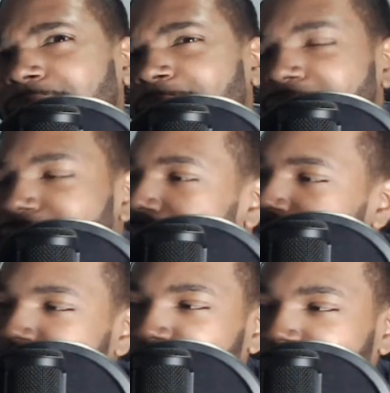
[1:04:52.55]
If it's
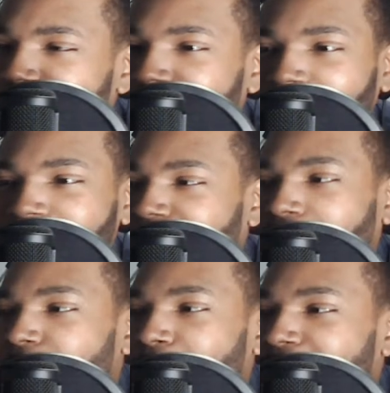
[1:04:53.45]
Halloween weekend, like, it's
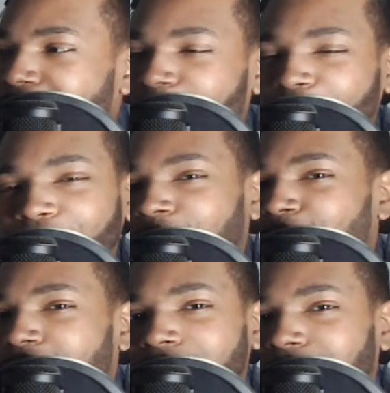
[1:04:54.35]
automatically gonna be a
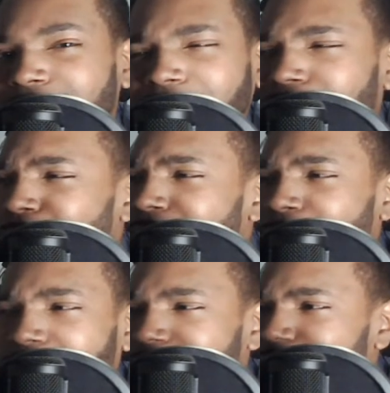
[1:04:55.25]
great time because Halloween
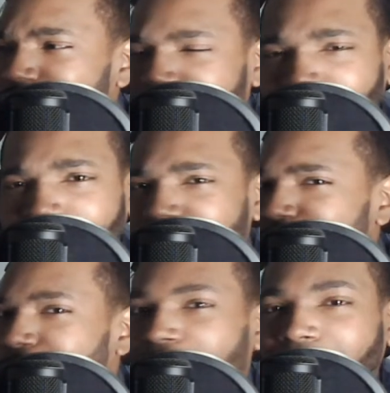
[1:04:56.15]
weekend is just a
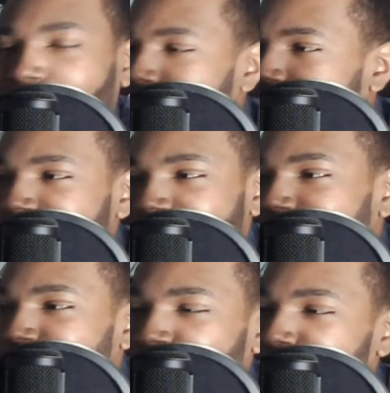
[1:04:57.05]
natural vibe. Like, it's not
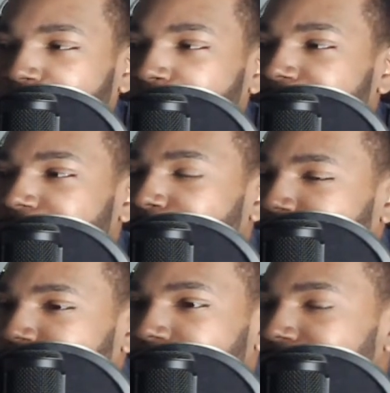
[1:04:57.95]
even gonna be much to plan.